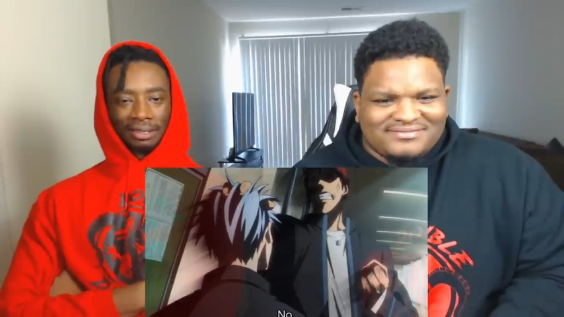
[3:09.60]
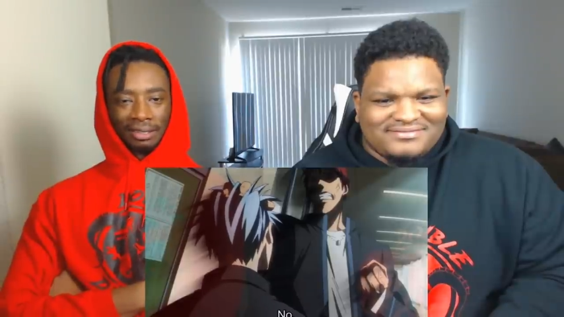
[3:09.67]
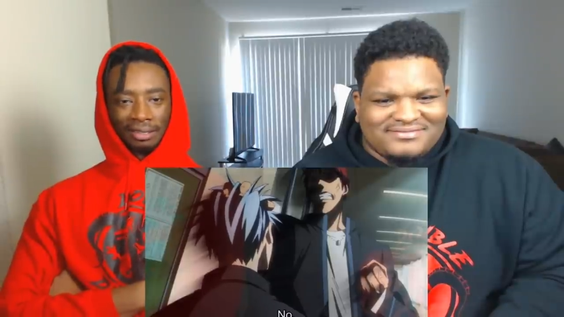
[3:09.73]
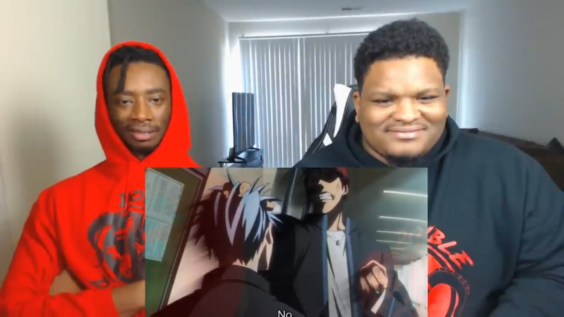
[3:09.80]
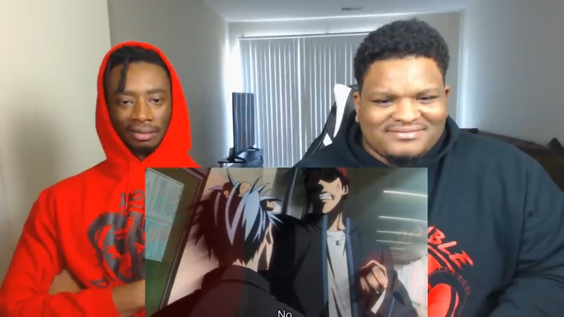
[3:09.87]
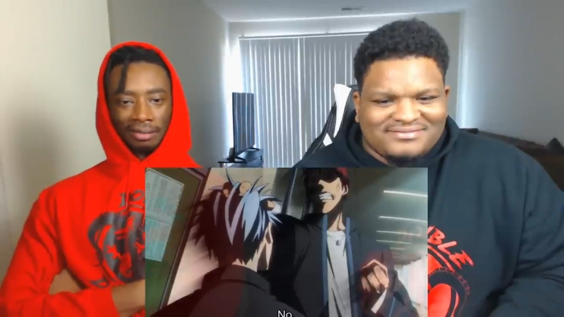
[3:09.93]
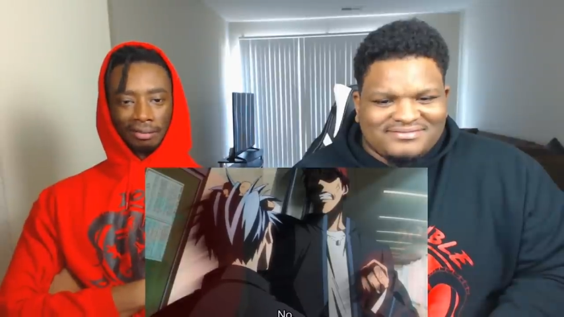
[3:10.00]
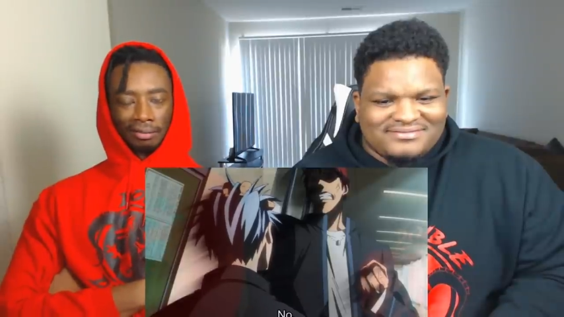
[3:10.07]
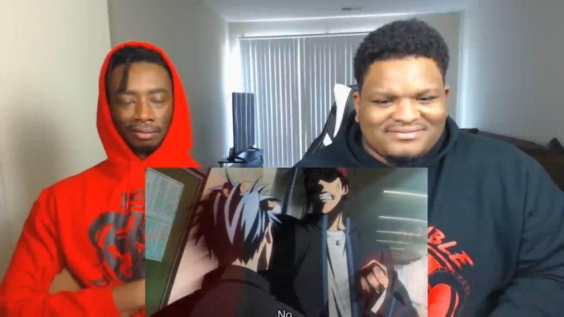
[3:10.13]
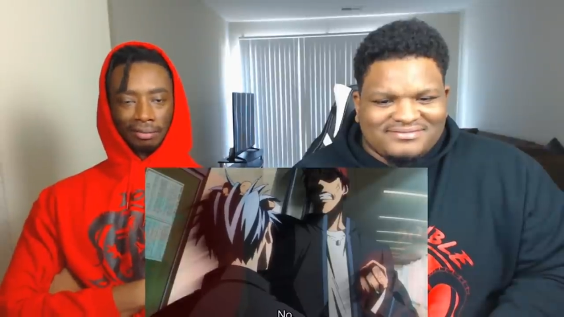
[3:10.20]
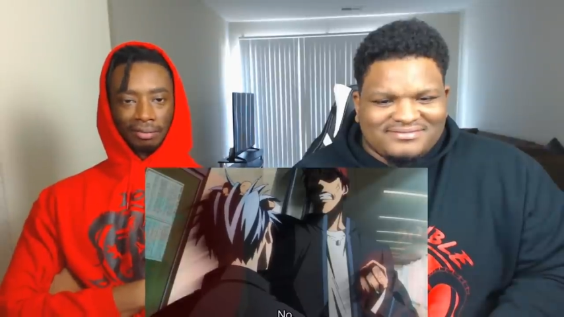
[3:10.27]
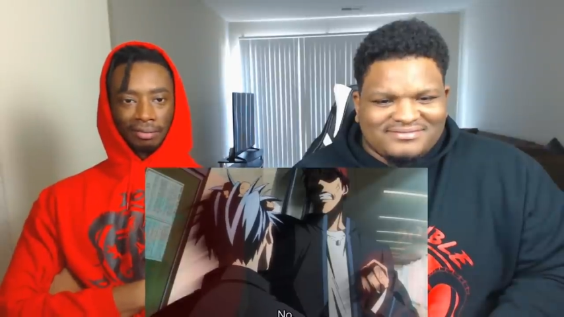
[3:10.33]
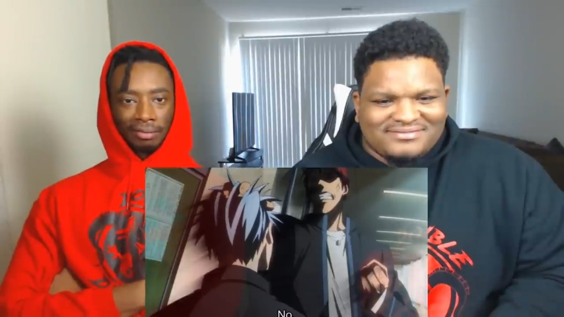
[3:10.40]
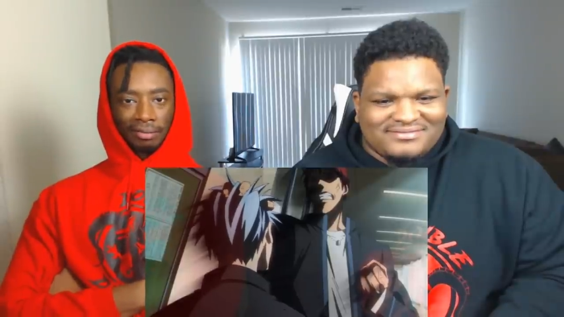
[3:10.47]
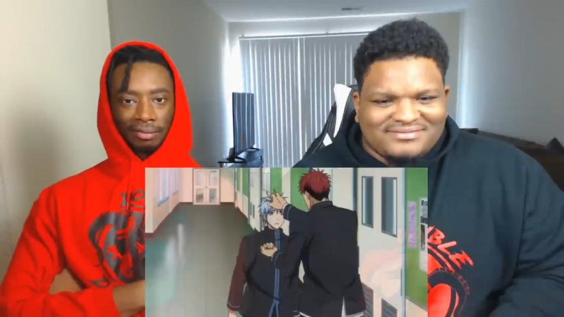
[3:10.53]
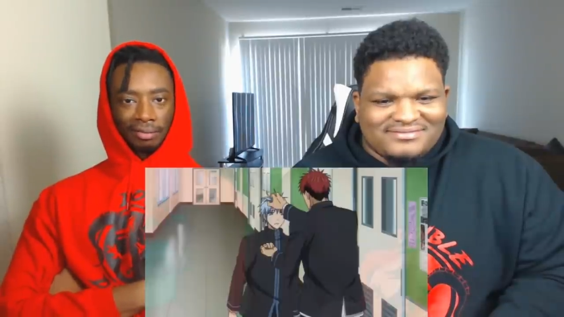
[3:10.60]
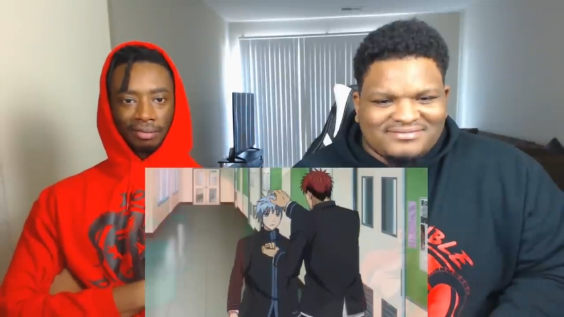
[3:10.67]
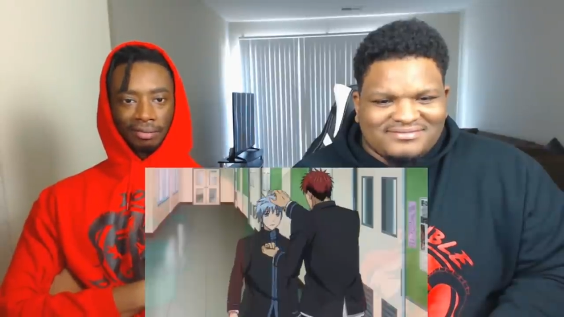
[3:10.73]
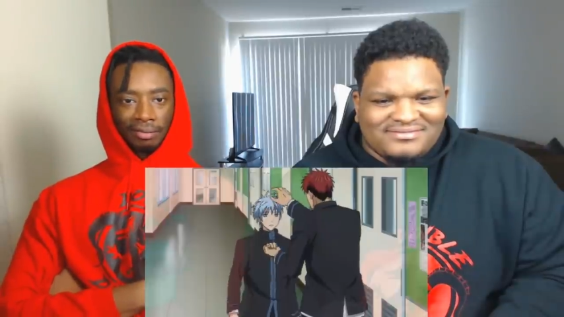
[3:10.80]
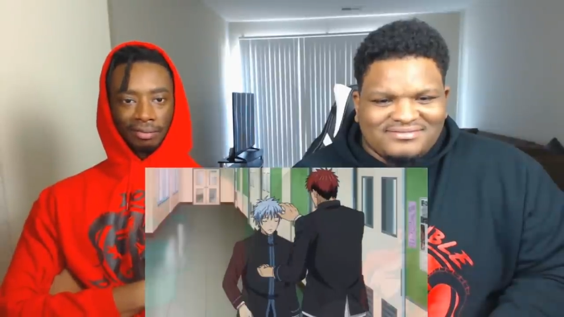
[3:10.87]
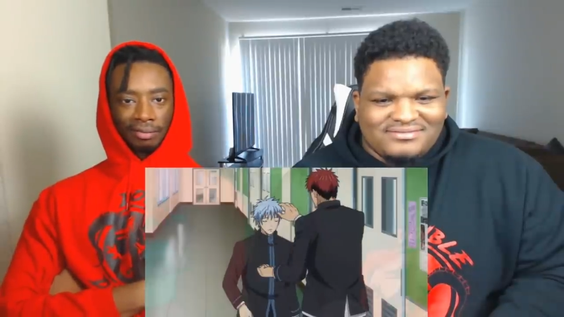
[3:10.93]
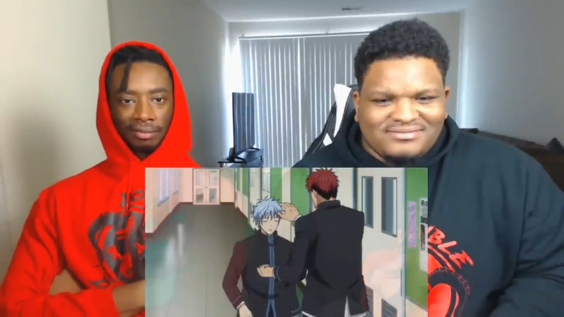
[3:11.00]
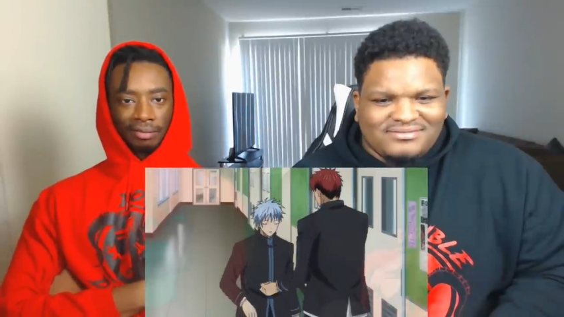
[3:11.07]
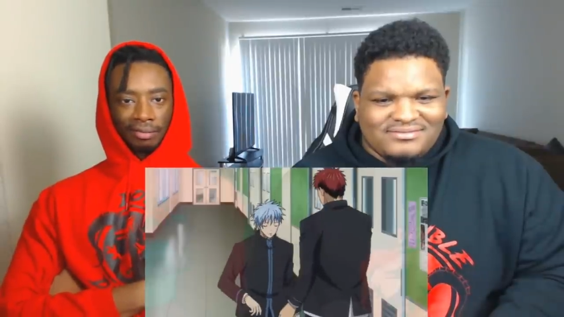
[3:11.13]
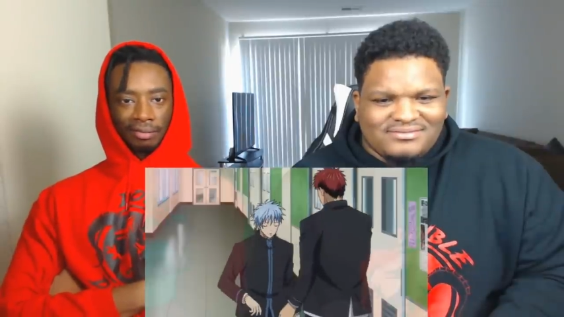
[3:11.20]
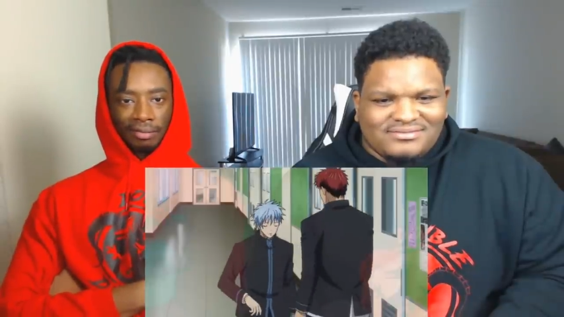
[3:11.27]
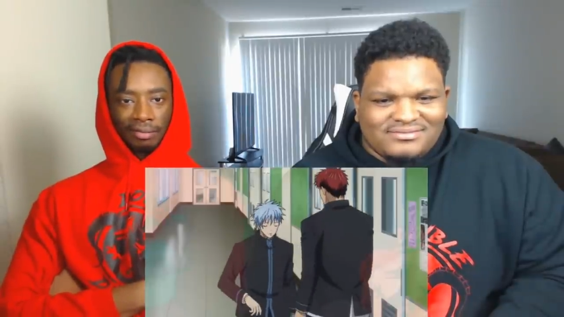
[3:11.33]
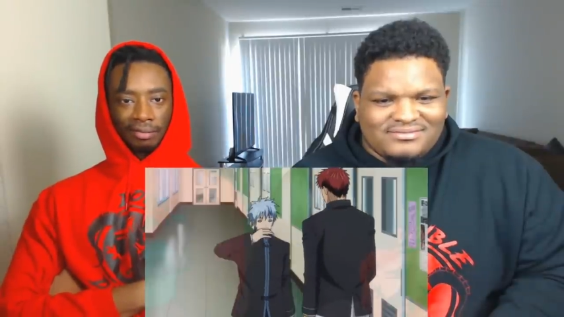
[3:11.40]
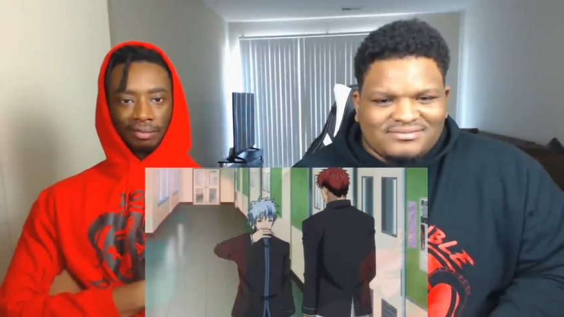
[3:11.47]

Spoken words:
[no speech]